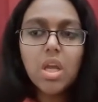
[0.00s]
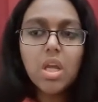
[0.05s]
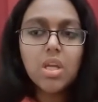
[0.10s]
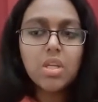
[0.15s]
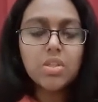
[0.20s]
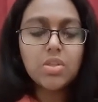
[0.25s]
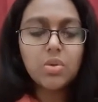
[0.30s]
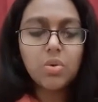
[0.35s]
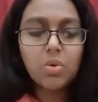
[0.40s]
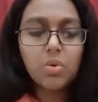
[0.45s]

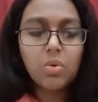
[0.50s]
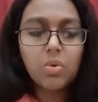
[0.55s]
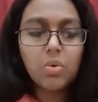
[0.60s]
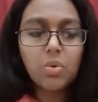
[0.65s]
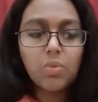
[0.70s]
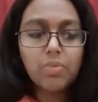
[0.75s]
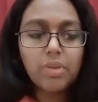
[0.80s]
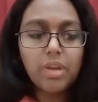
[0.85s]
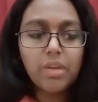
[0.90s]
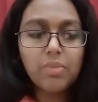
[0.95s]
So
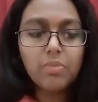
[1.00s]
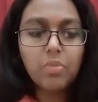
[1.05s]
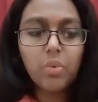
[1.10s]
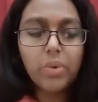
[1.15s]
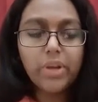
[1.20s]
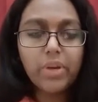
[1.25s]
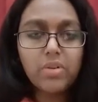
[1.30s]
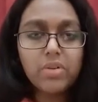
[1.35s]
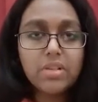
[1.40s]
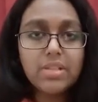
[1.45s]
we are
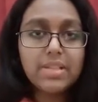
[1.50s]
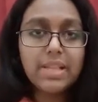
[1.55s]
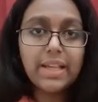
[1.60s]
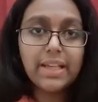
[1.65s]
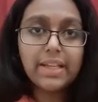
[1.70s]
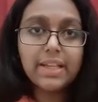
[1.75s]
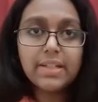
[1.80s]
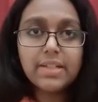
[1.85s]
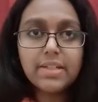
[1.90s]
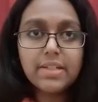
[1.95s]
moving on to the
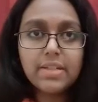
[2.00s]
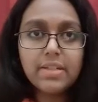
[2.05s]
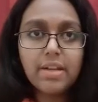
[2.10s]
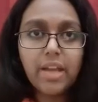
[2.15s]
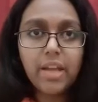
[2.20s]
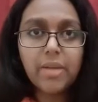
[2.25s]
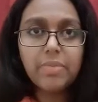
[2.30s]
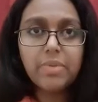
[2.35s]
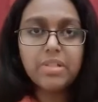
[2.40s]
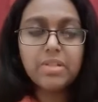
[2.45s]
second
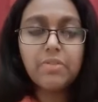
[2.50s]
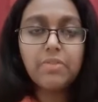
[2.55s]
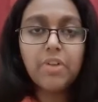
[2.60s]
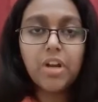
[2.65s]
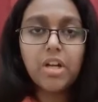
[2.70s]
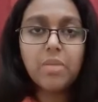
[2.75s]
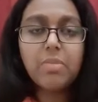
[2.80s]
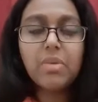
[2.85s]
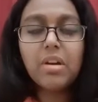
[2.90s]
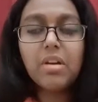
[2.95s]
type is a
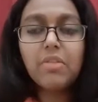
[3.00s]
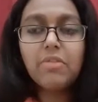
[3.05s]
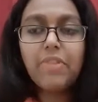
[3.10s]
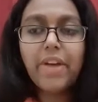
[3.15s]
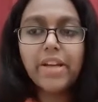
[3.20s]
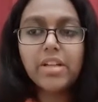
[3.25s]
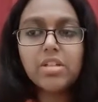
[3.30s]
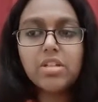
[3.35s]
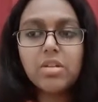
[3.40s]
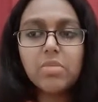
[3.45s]
fundamental
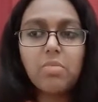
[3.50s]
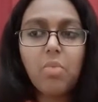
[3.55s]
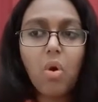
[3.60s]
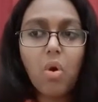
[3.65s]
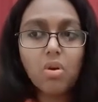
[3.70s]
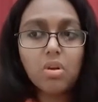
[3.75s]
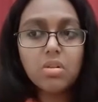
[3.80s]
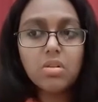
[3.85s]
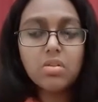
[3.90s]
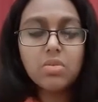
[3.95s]
factor
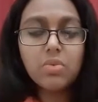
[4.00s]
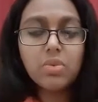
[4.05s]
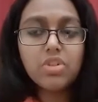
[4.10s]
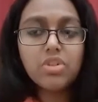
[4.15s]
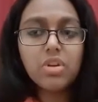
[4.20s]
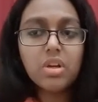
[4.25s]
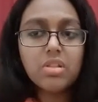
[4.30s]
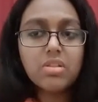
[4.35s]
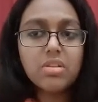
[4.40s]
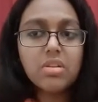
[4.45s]
models, which
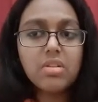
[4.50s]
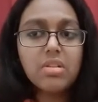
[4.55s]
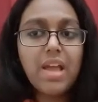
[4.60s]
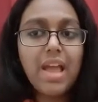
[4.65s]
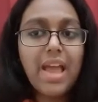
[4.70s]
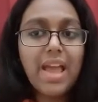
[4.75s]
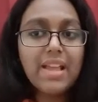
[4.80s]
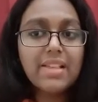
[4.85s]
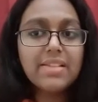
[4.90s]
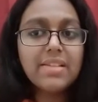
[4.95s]
consider the
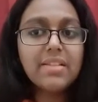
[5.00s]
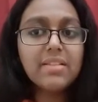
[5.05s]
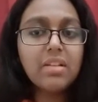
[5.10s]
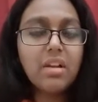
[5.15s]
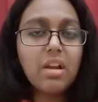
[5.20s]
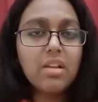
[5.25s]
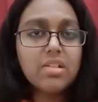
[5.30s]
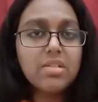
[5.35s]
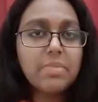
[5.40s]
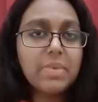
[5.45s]
asset
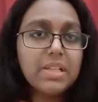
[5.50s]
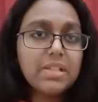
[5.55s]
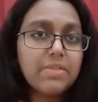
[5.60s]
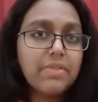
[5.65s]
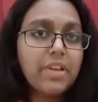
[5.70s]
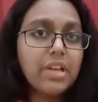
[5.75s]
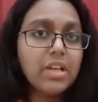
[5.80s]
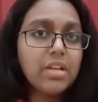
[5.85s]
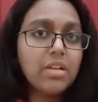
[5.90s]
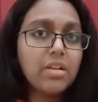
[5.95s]
class
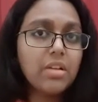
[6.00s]
specific